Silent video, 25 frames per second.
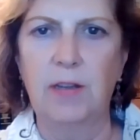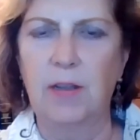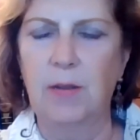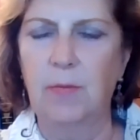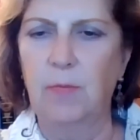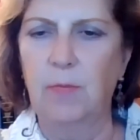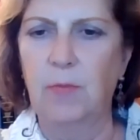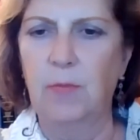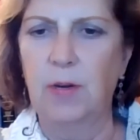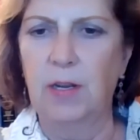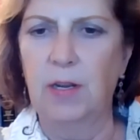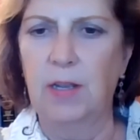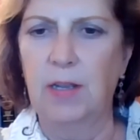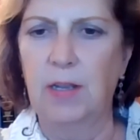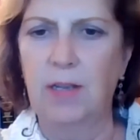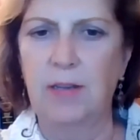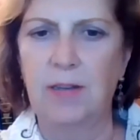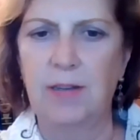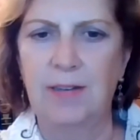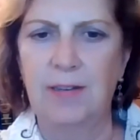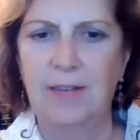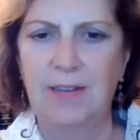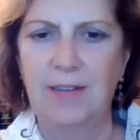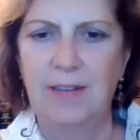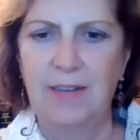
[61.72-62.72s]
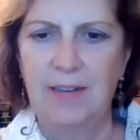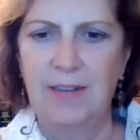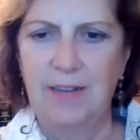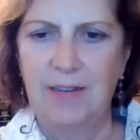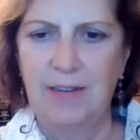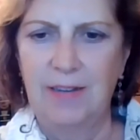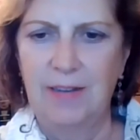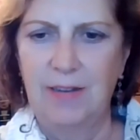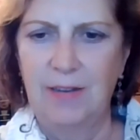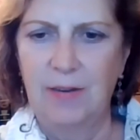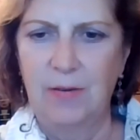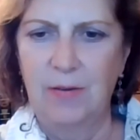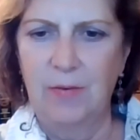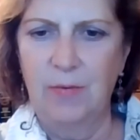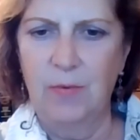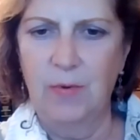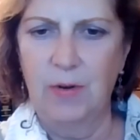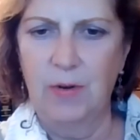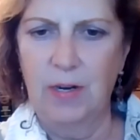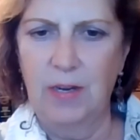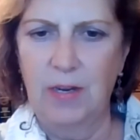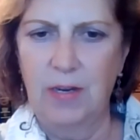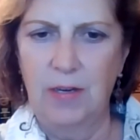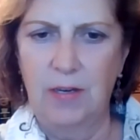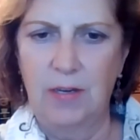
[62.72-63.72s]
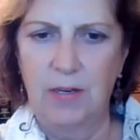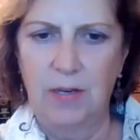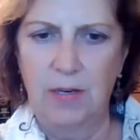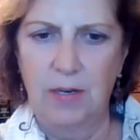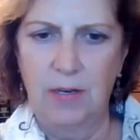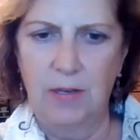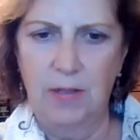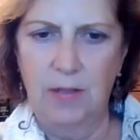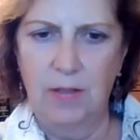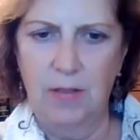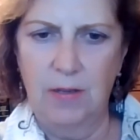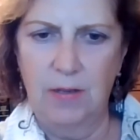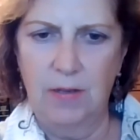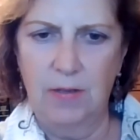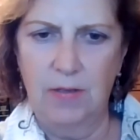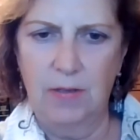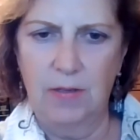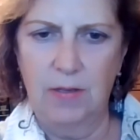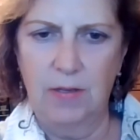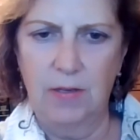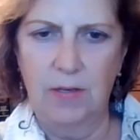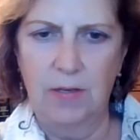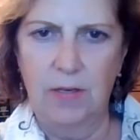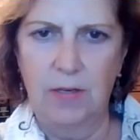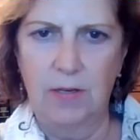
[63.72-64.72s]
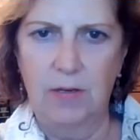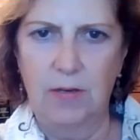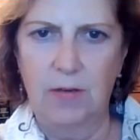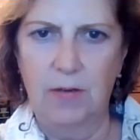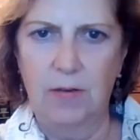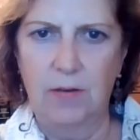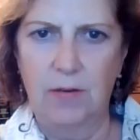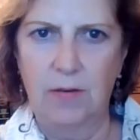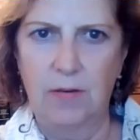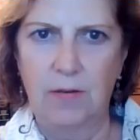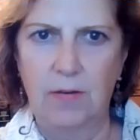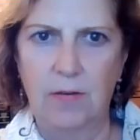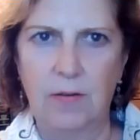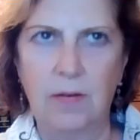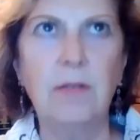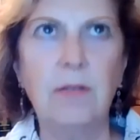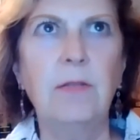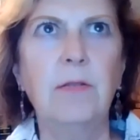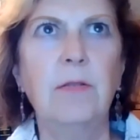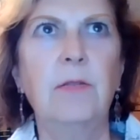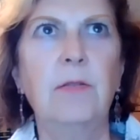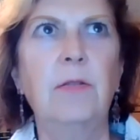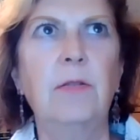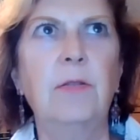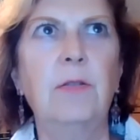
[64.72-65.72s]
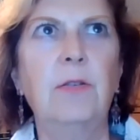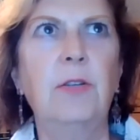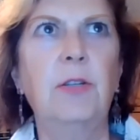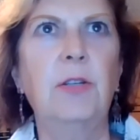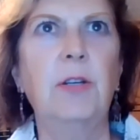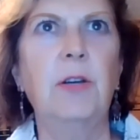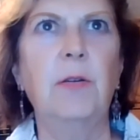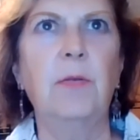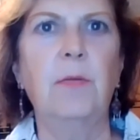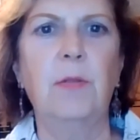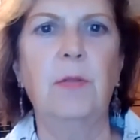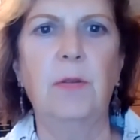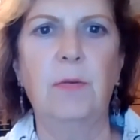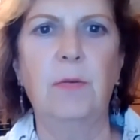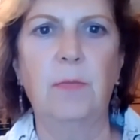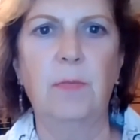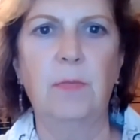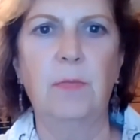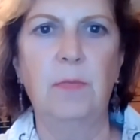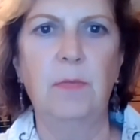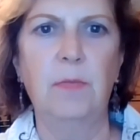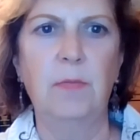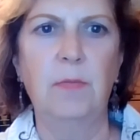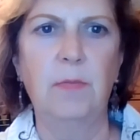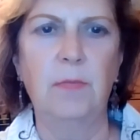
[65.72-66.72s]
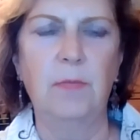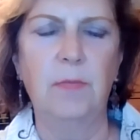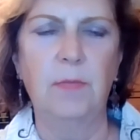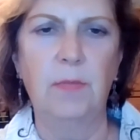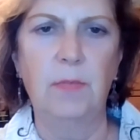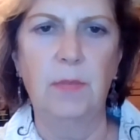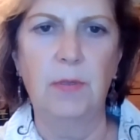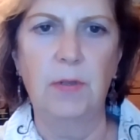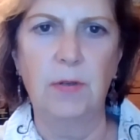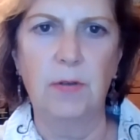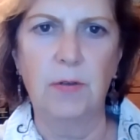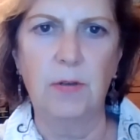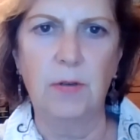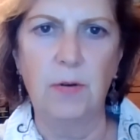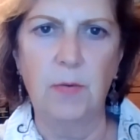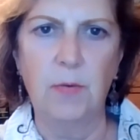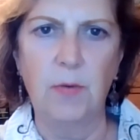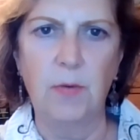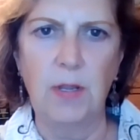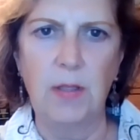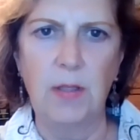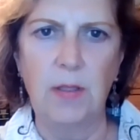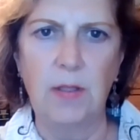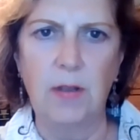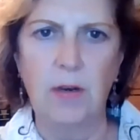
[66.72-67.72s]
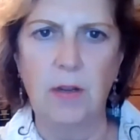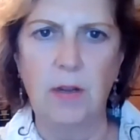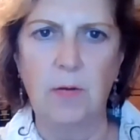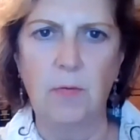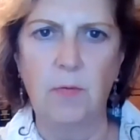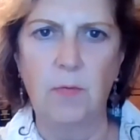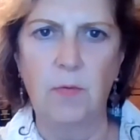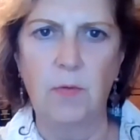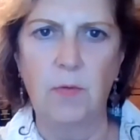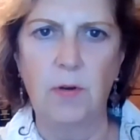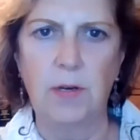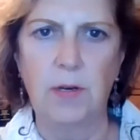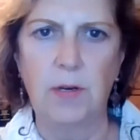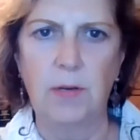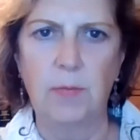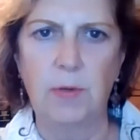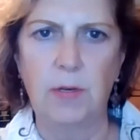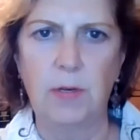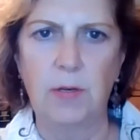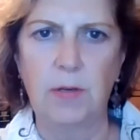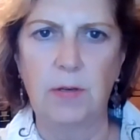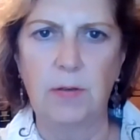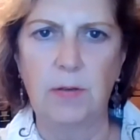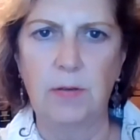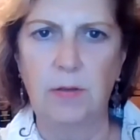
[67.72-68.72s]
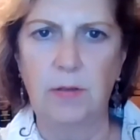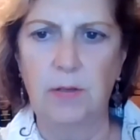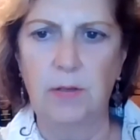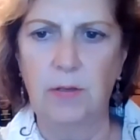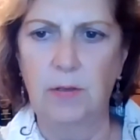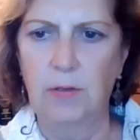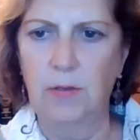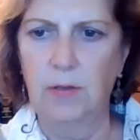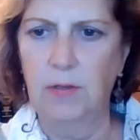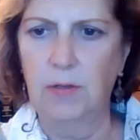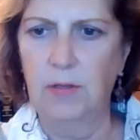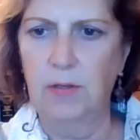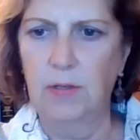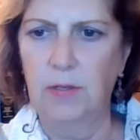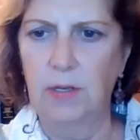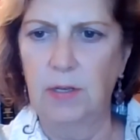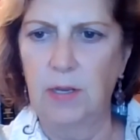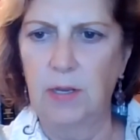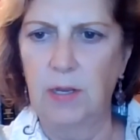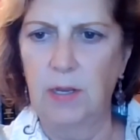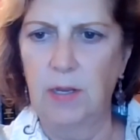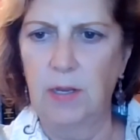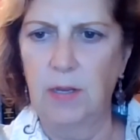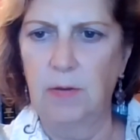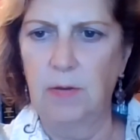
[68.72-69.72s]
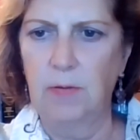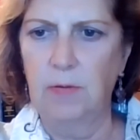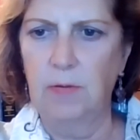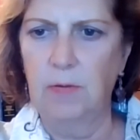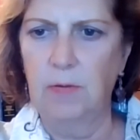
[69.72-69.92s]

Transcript: time when I when I did this, it didn't share the, the screen that I wanted, but let's see.